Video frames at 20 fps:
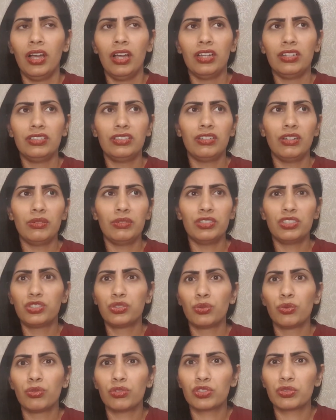his
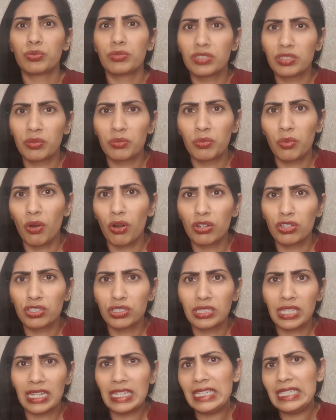shorts wasn't washed
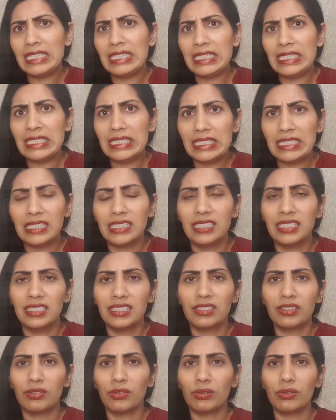that he
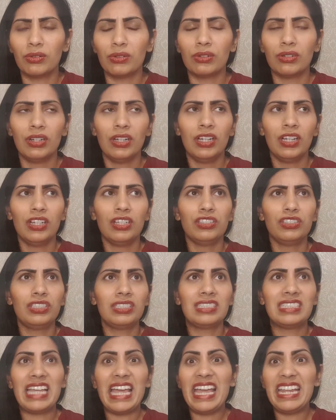needed, or
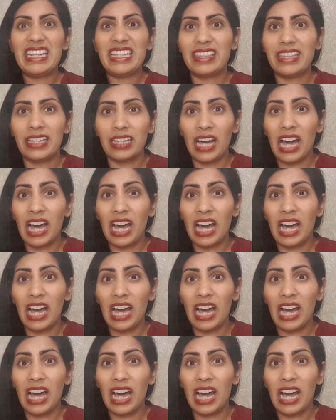just anything.